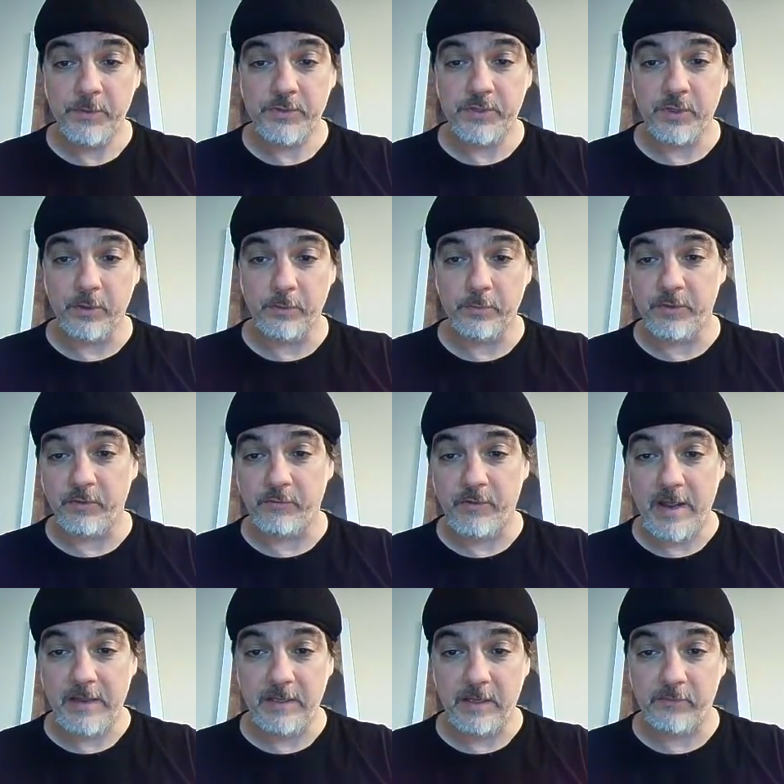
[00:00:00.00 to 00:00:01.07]
so to
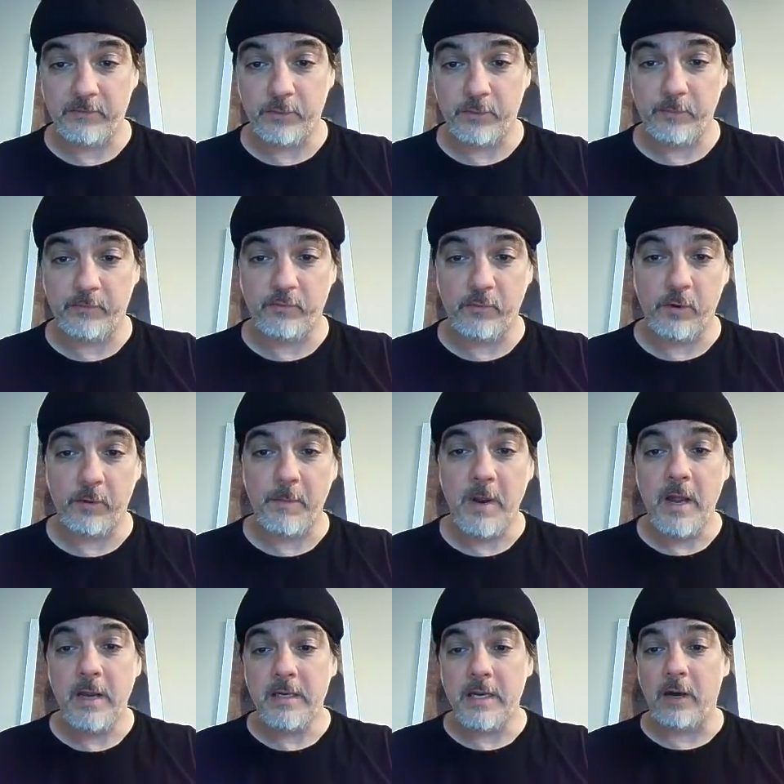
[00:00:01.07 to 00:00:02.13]
find that verb form.
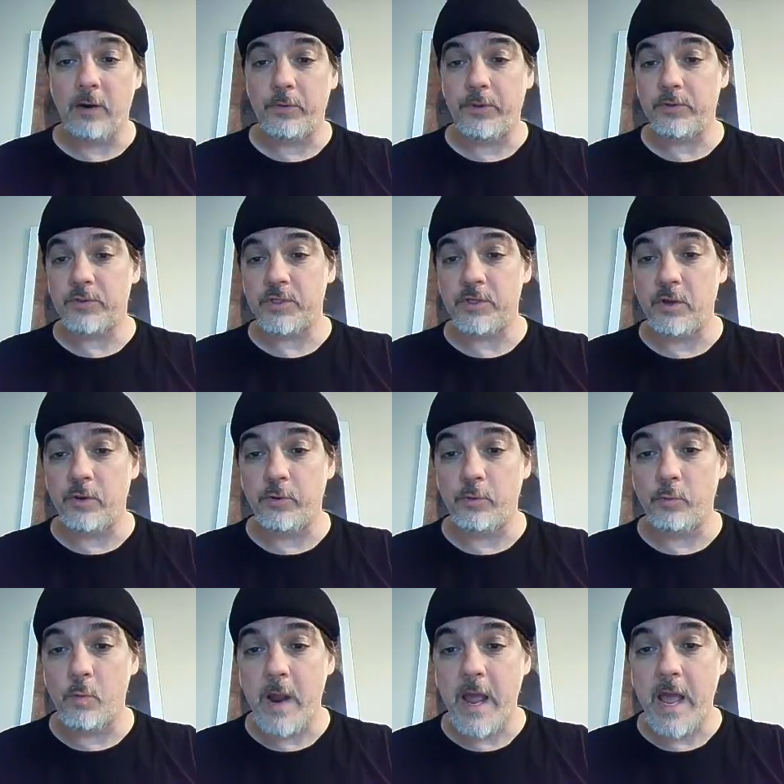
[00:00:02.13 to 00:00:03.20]
Now, there's another
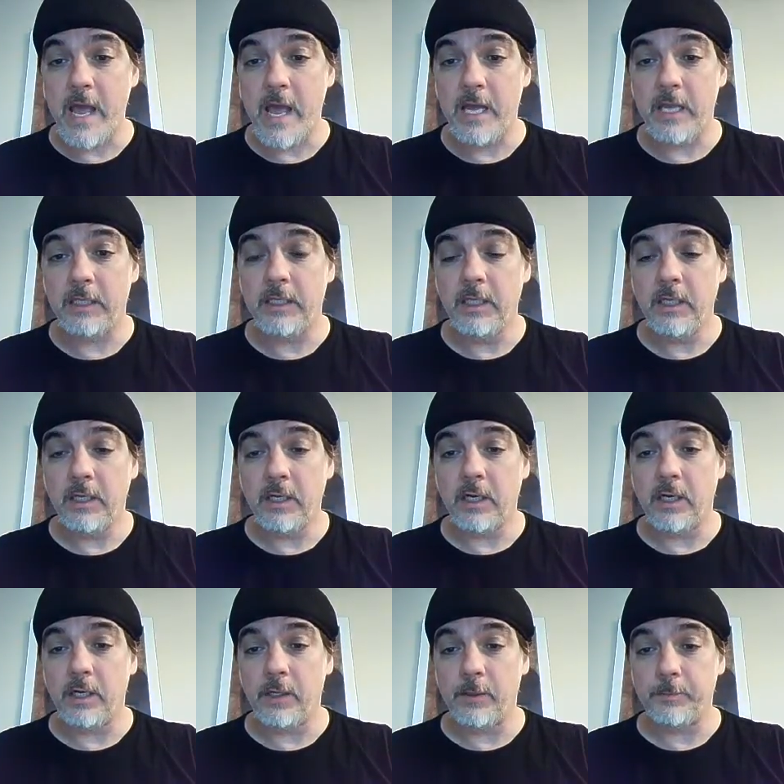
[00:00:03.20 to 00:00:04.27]
way.
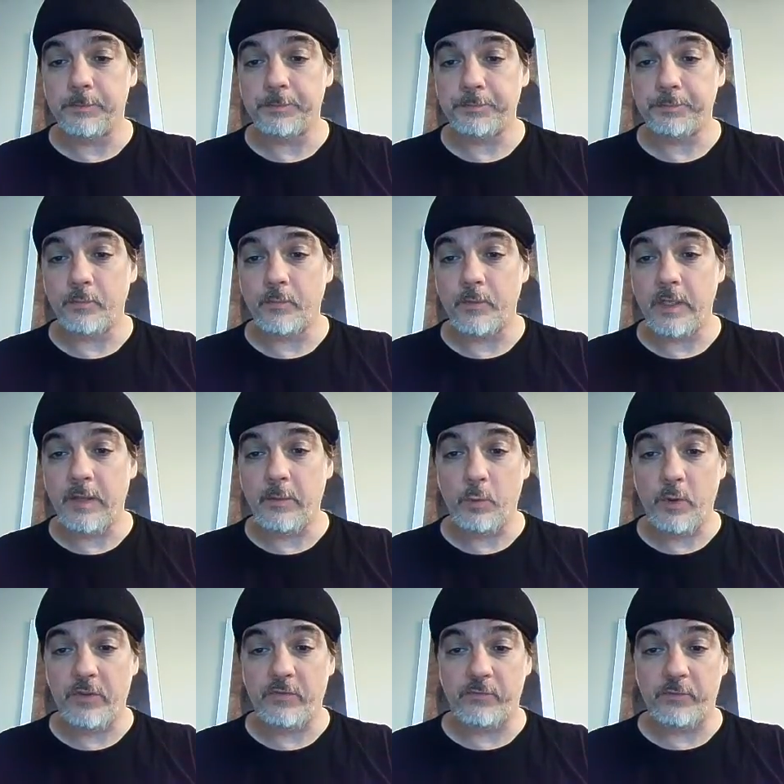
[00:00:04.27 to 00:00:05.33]

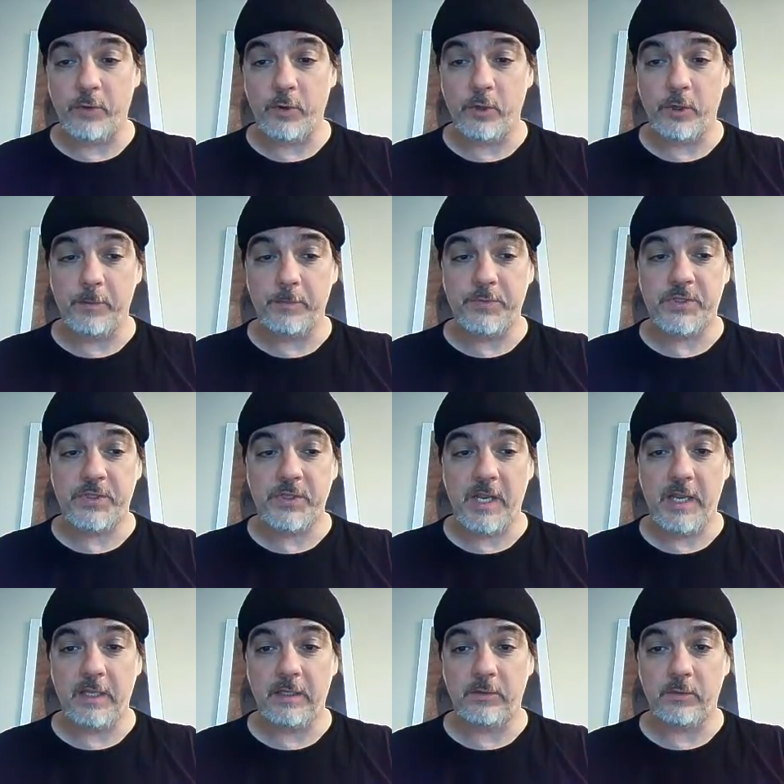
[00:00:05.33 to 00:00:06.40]
With verbs
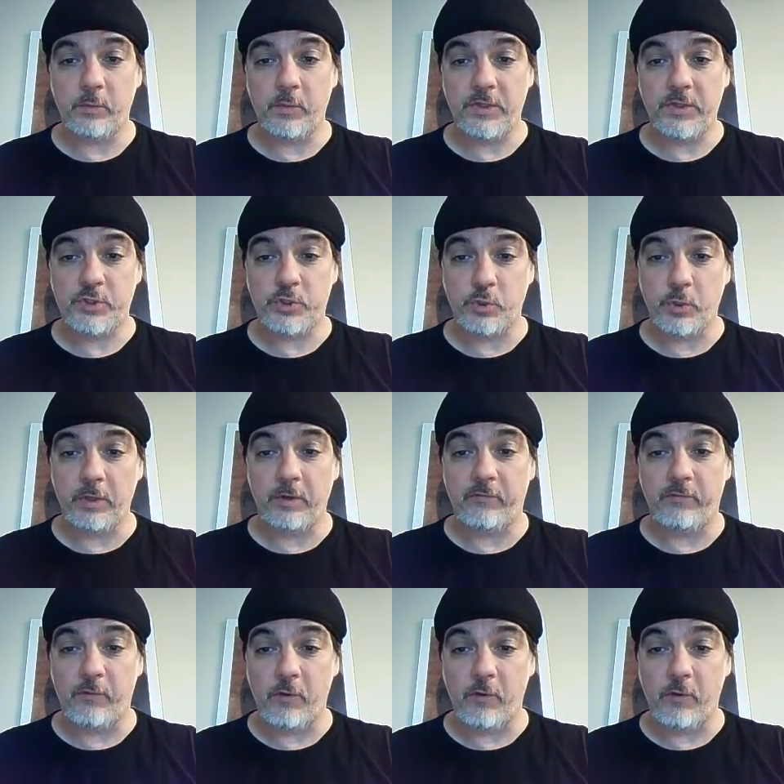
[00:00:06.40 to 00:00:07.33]
and with certain